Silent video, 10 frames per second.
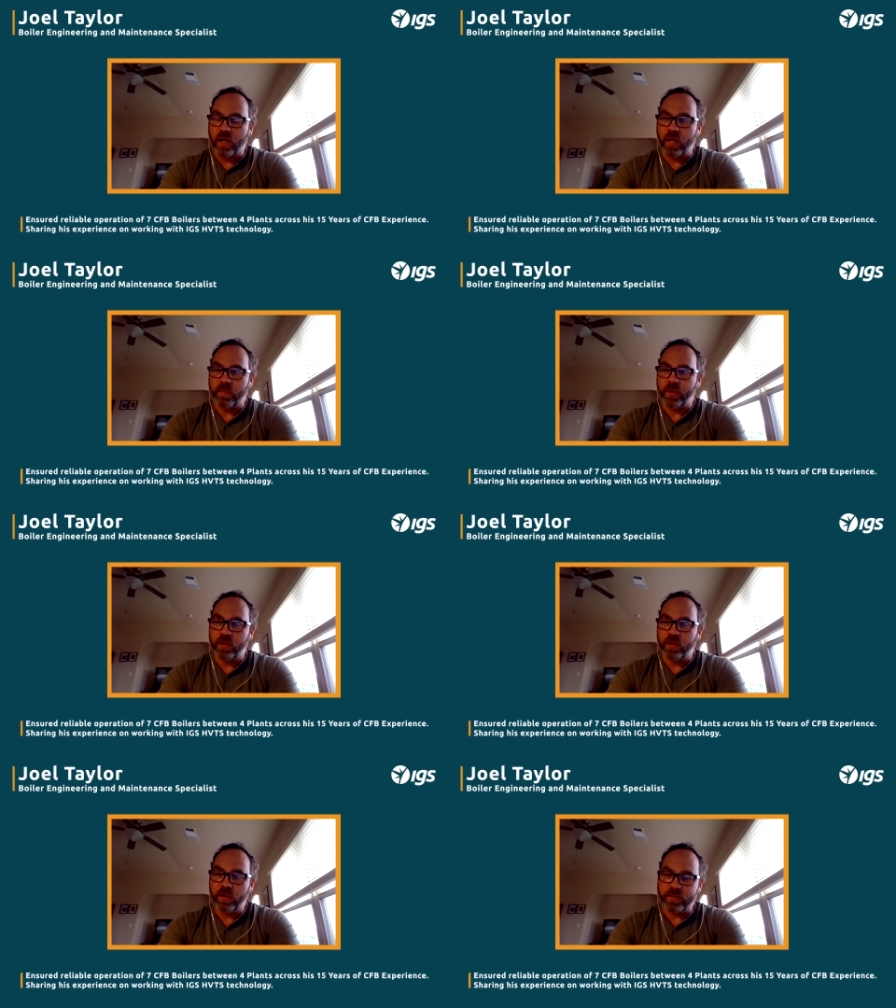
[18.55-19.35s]
Um, the
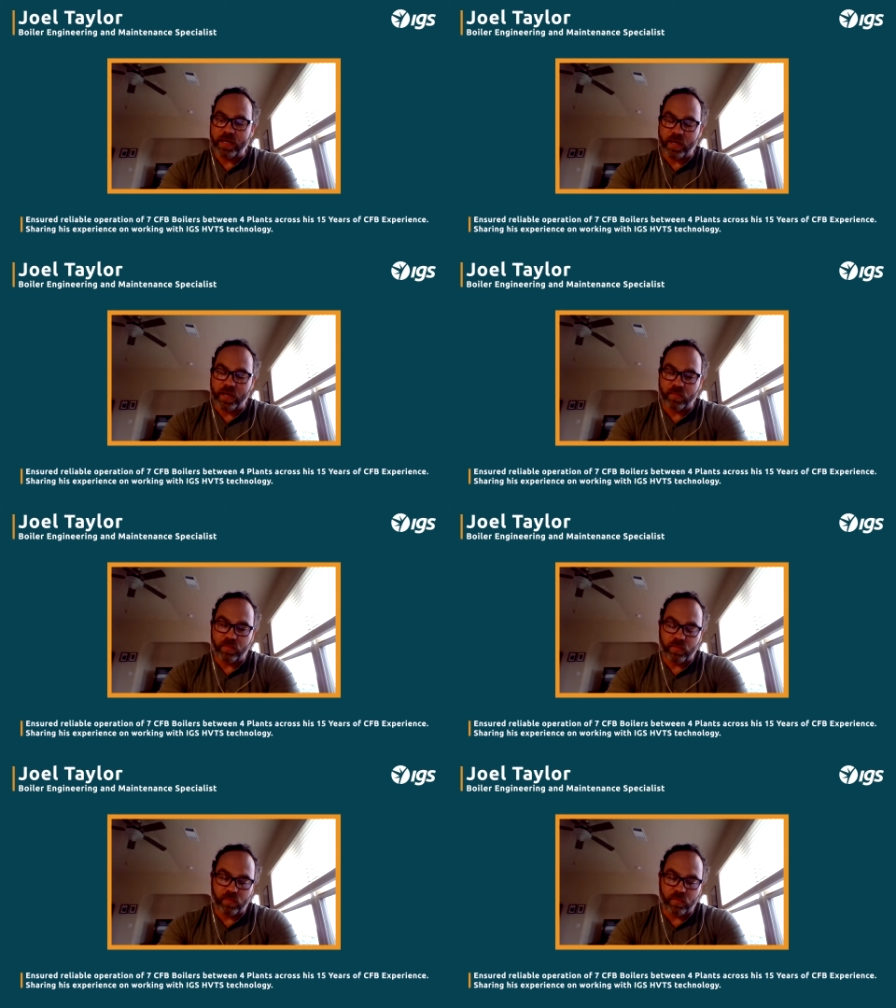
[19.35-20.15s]
units that I
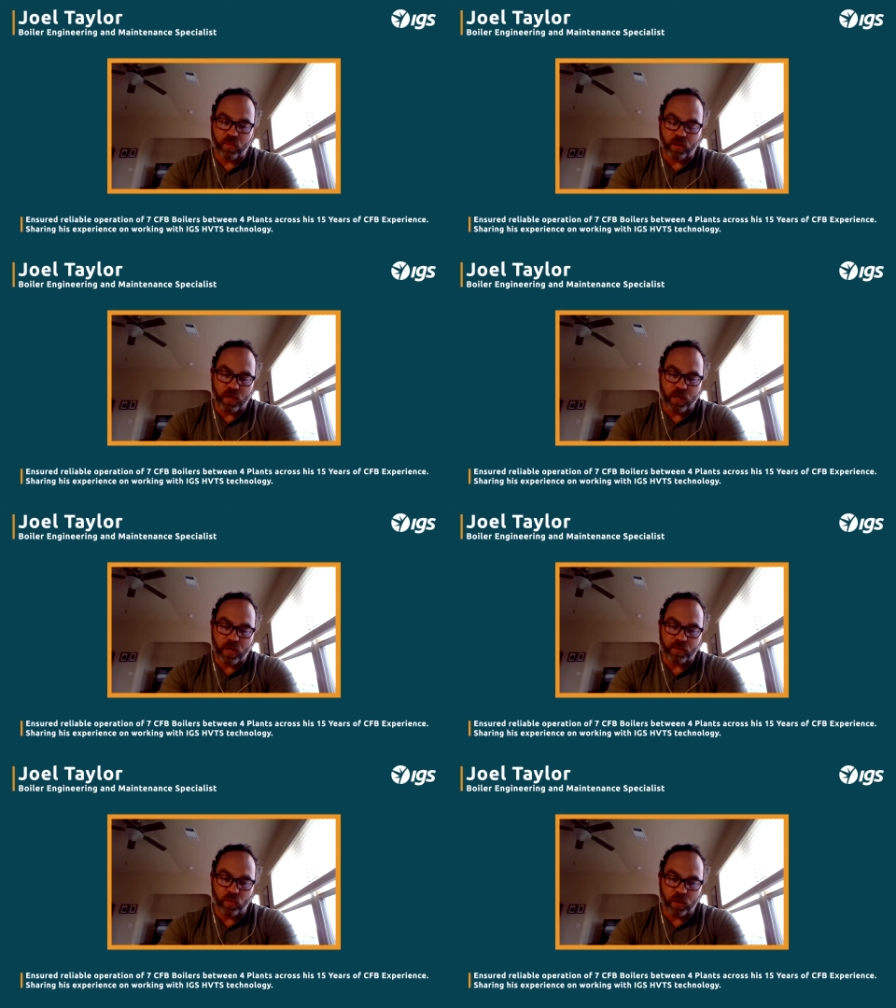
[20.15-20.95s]
worked
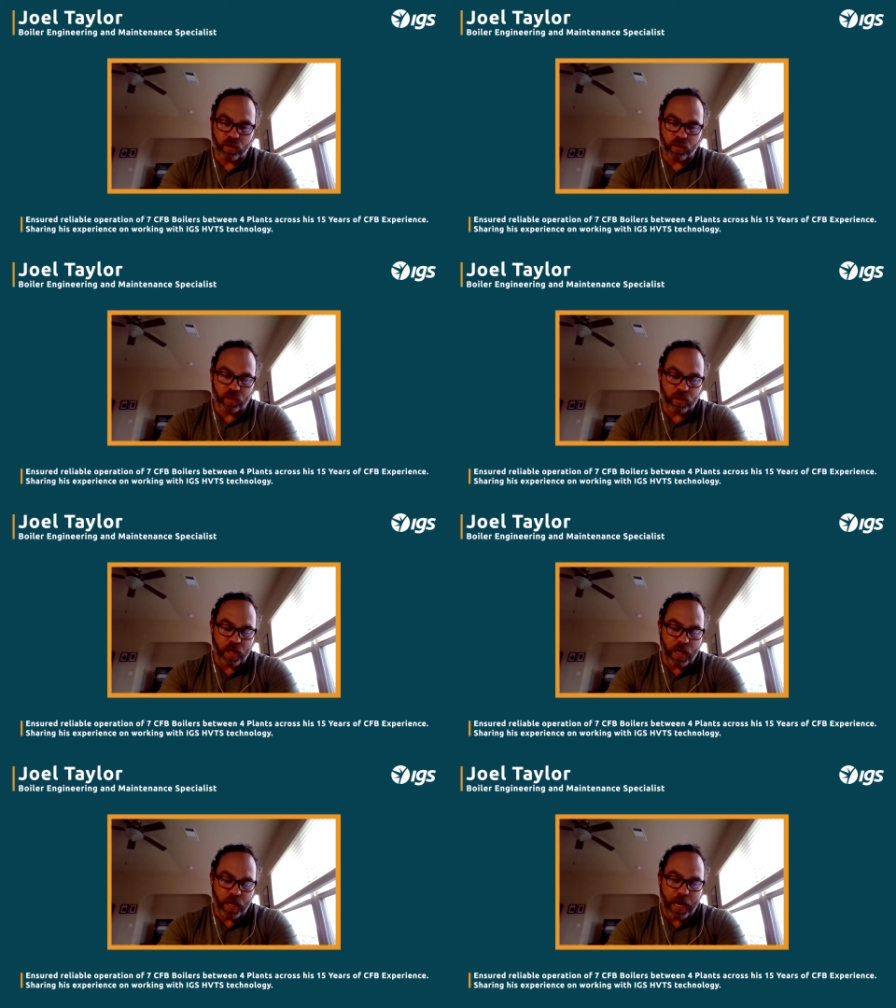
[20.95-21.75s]
on were
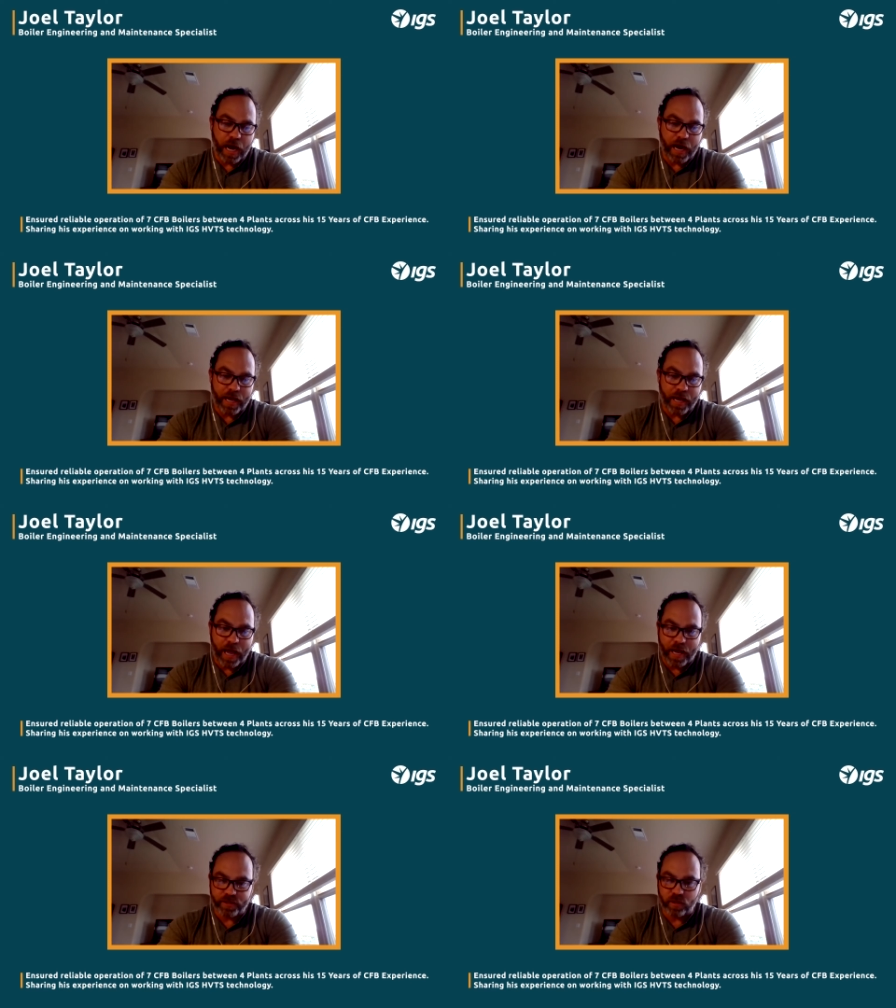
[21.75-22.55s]
uh, high
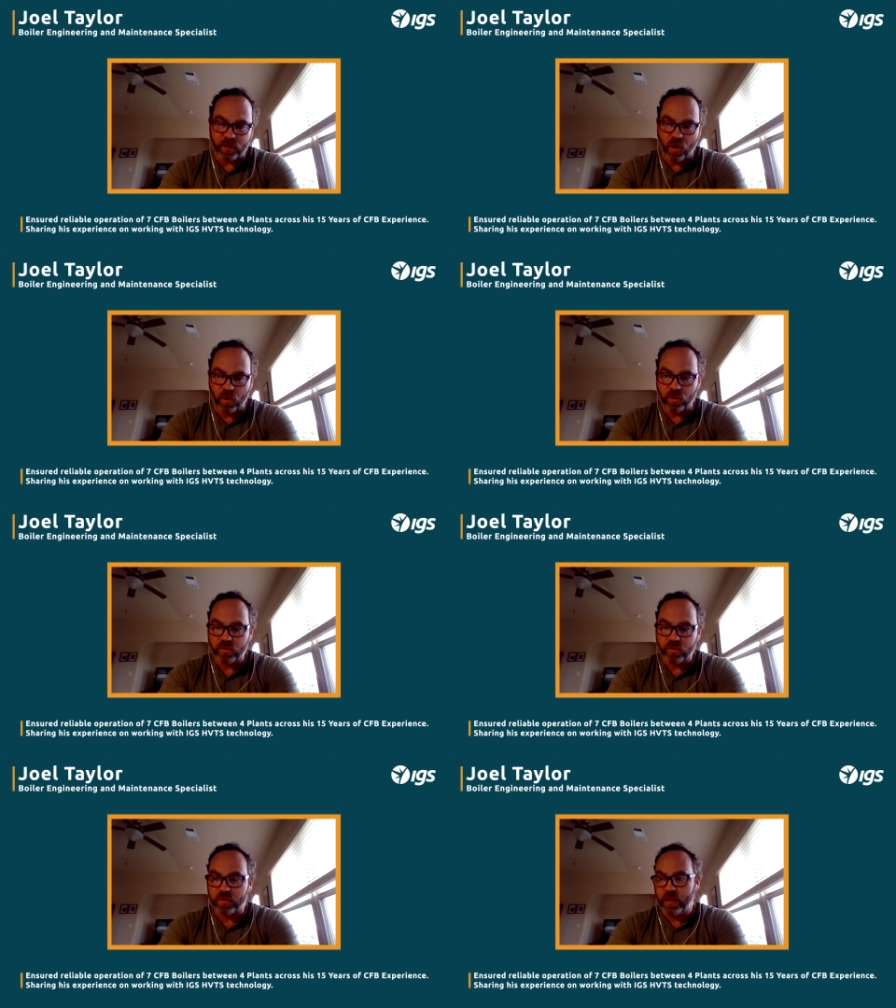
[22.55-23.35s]
ash
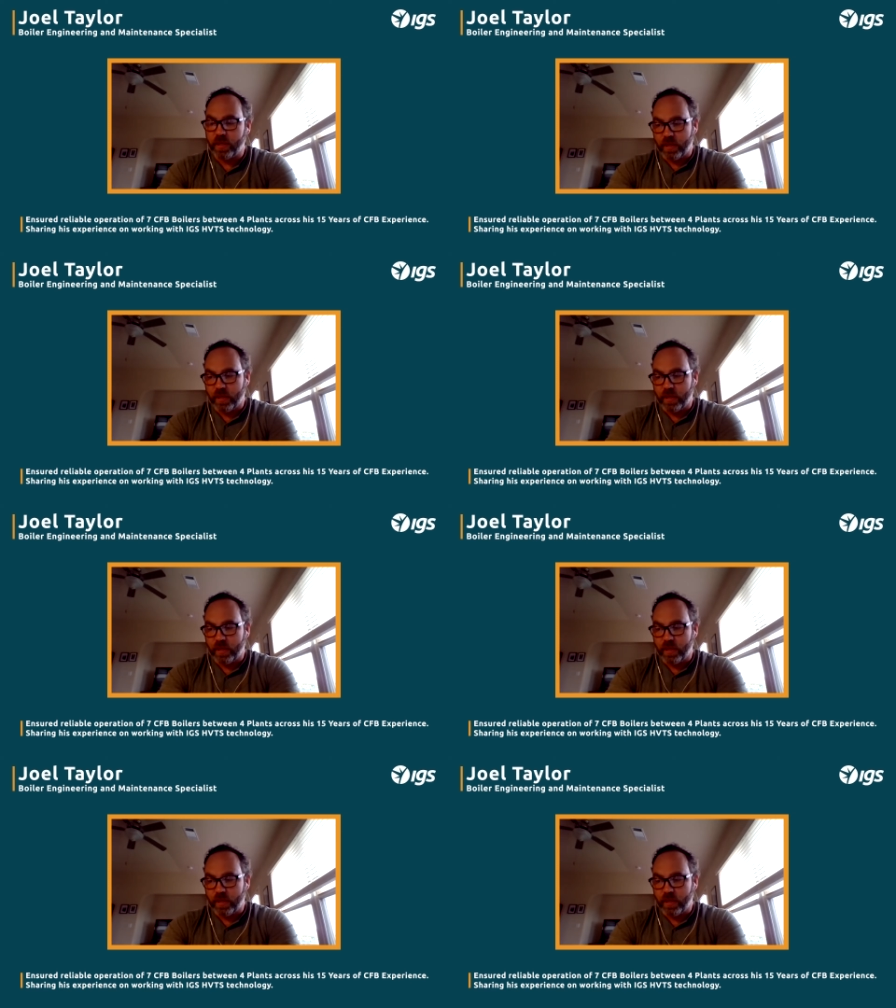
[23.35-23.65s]
coals